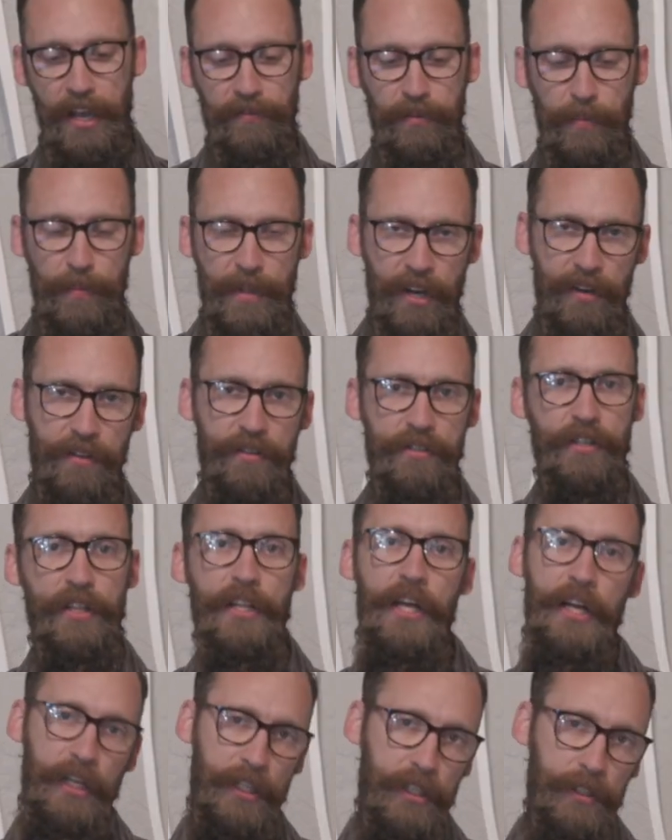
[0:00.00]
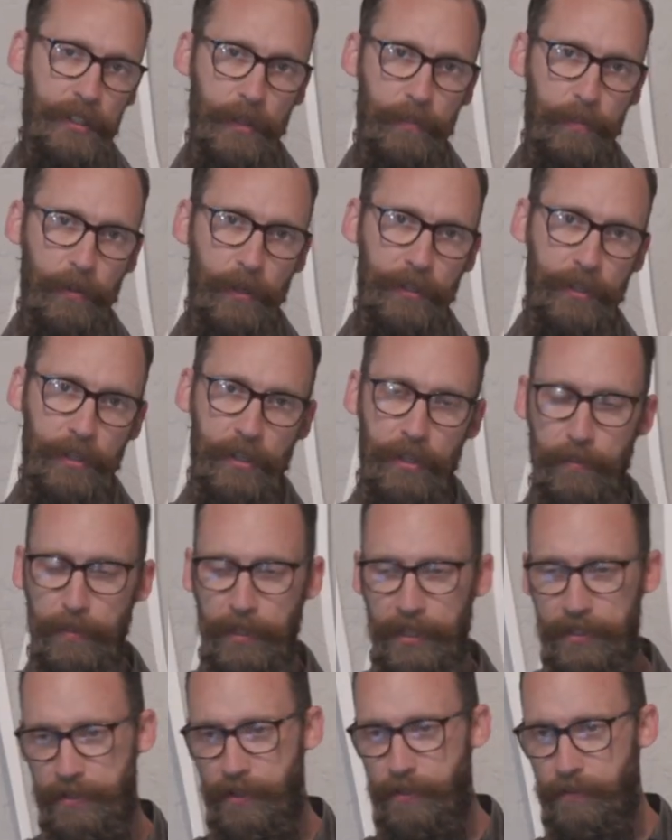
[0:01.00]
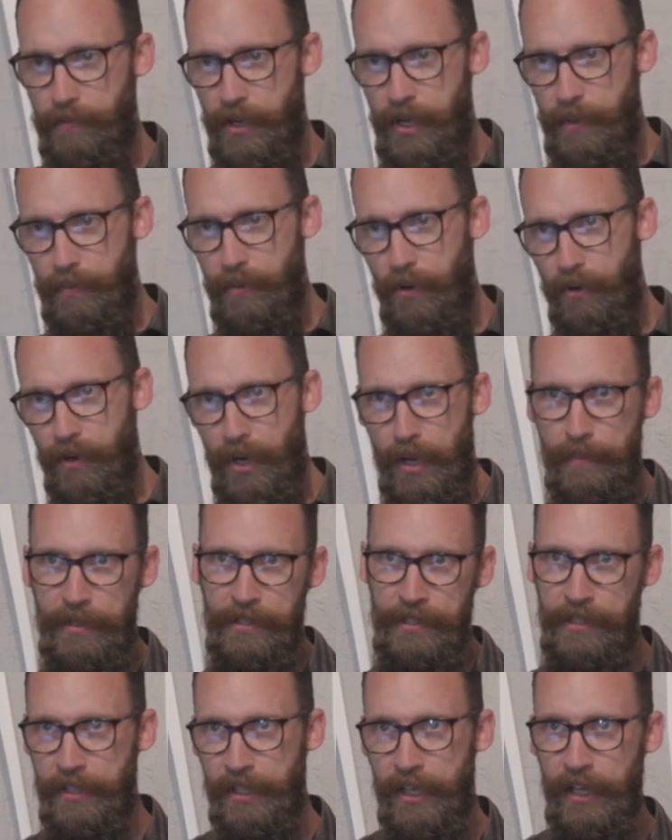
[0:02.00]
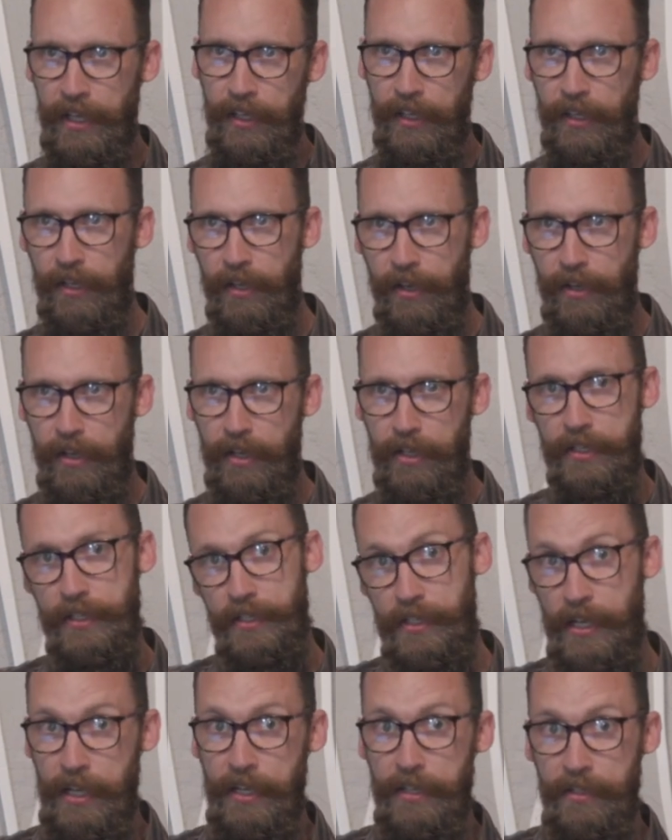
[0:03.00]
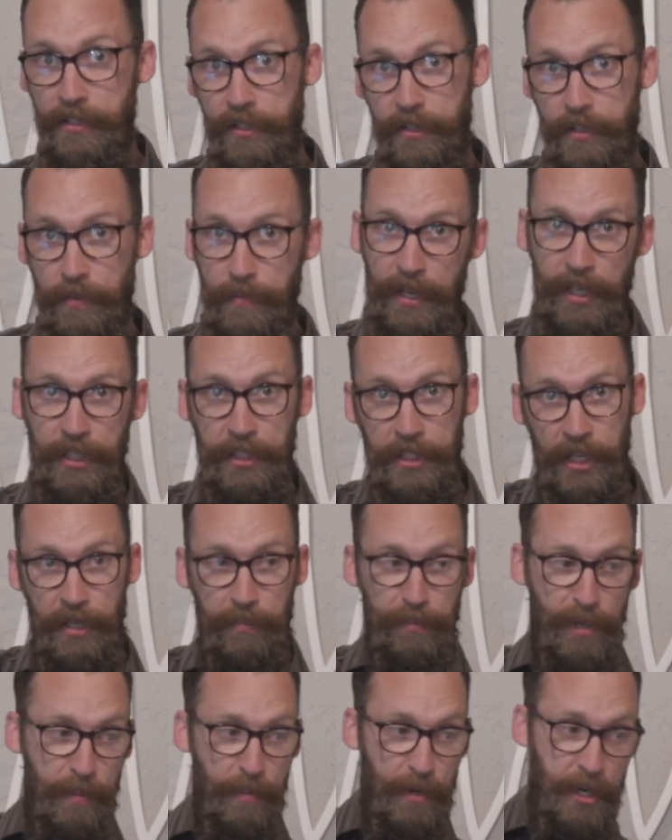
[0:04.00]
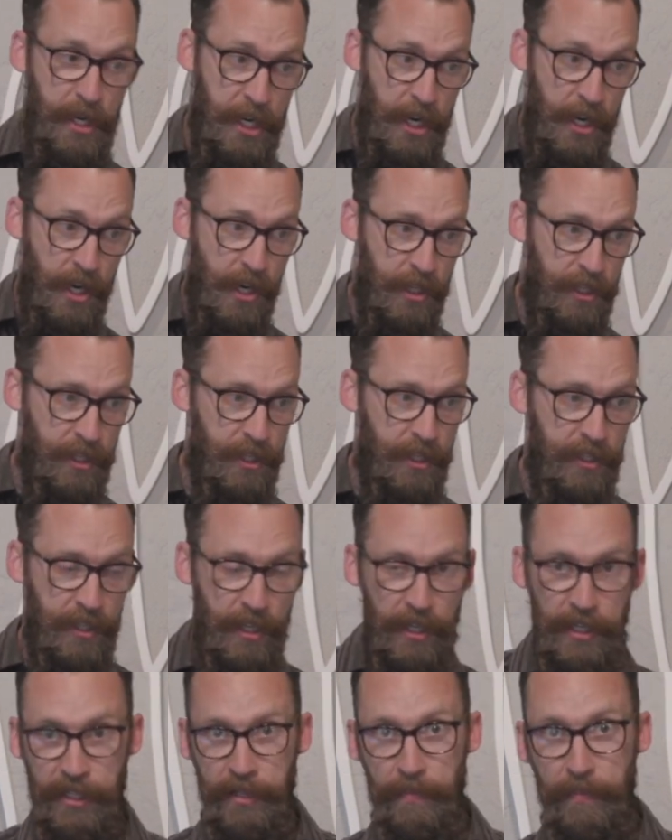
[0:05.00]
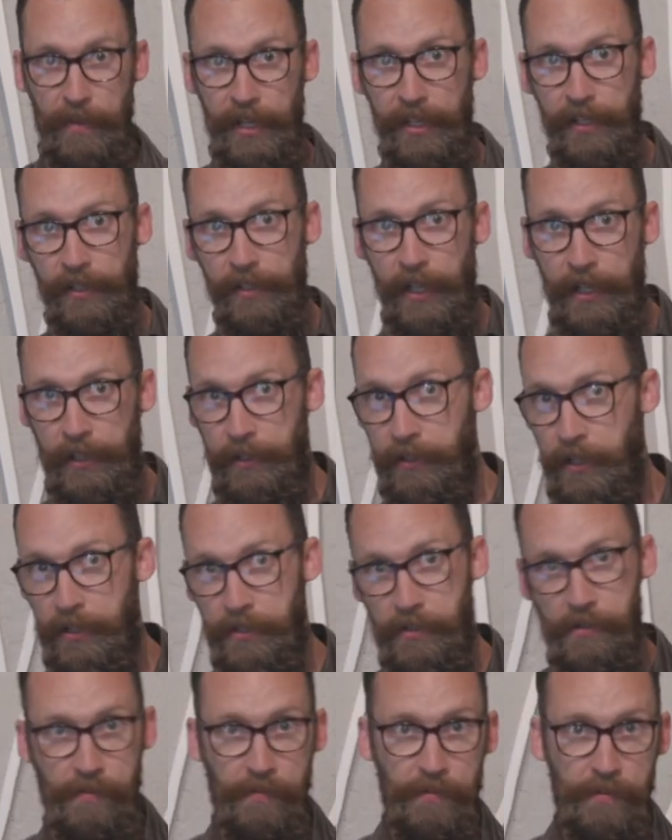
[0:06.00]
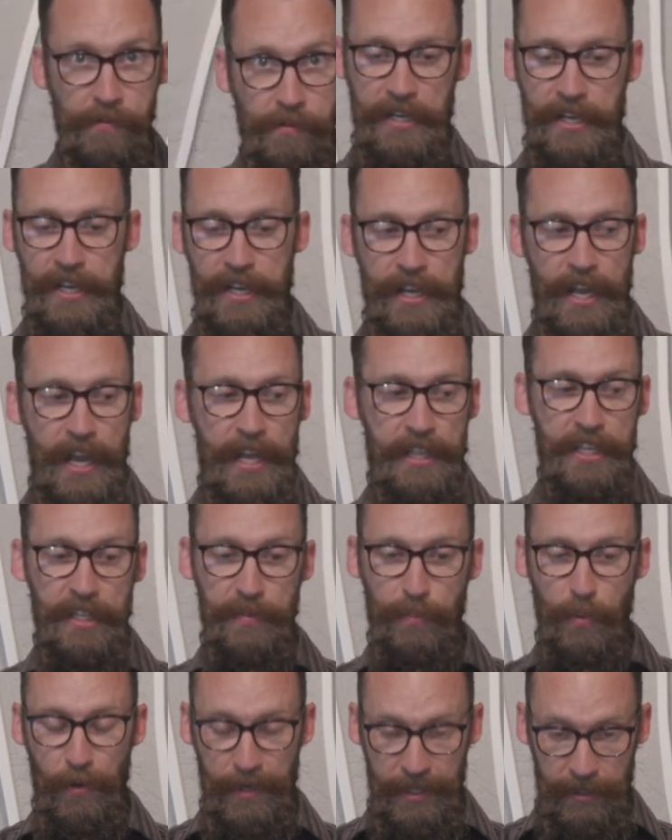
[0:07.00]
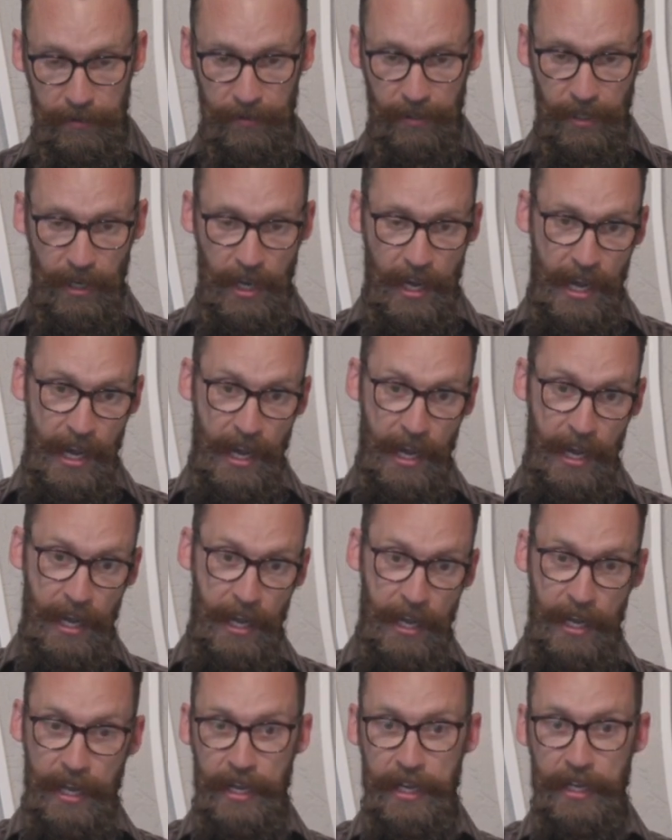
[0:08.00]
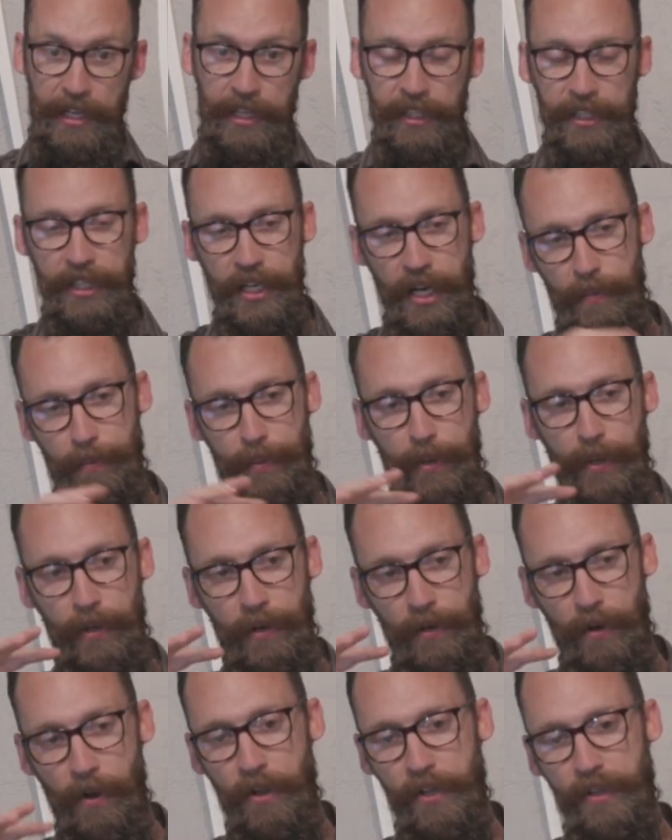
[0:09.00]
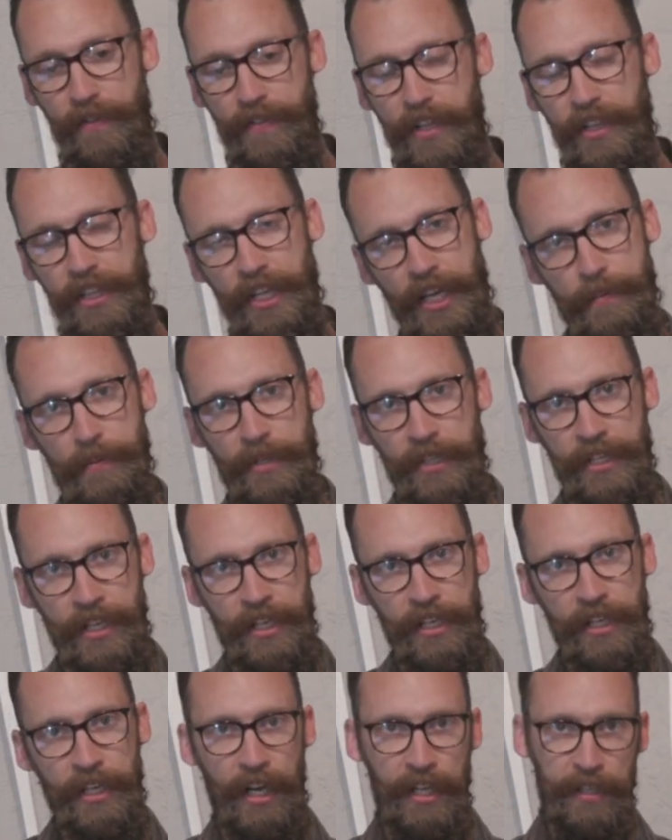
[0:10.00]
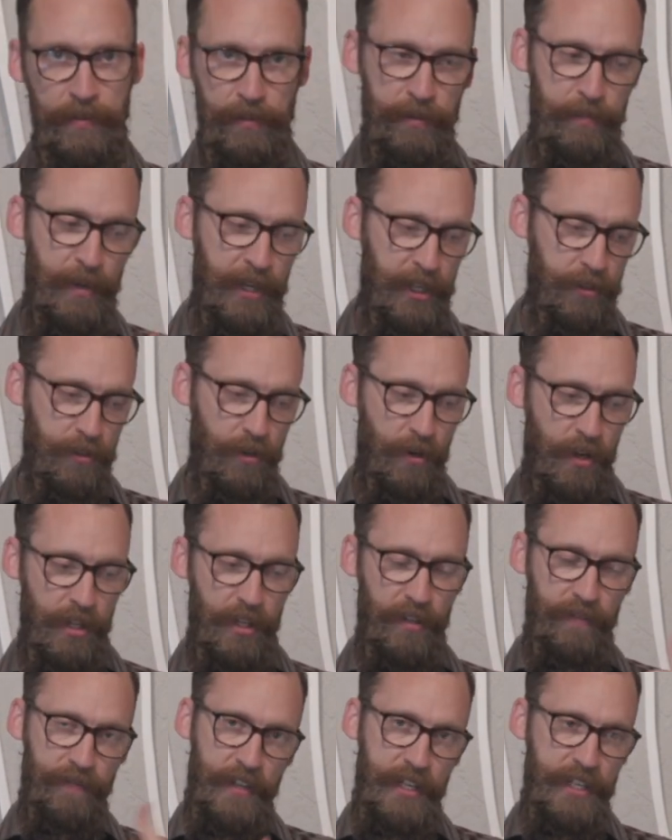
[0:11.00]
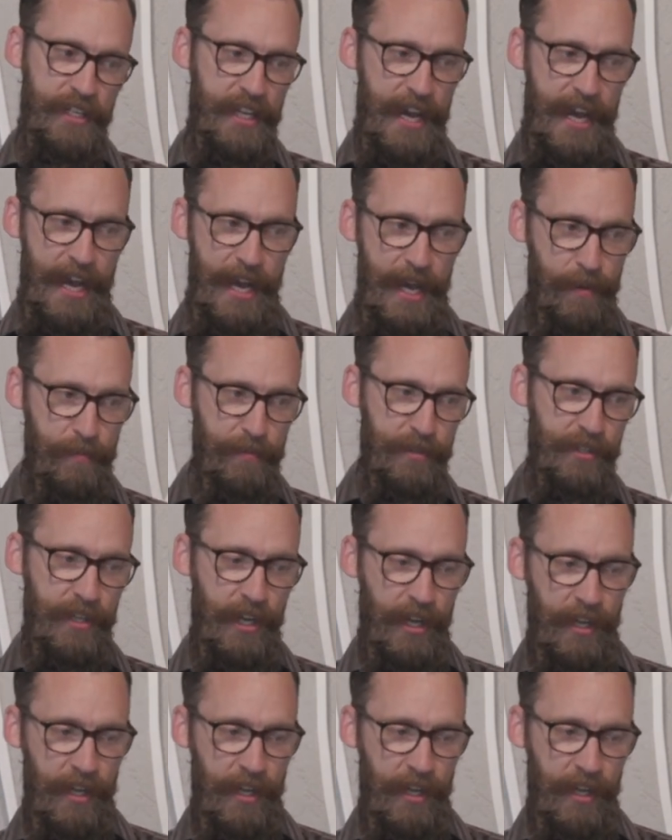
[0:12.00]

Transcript: And from there's a lot of cleanup work to do because the 3D program isn't like designed to make giant paper deer, it's designed to make like cartoons. At this point, I clean up all of the labeling, I make sure all of the tabs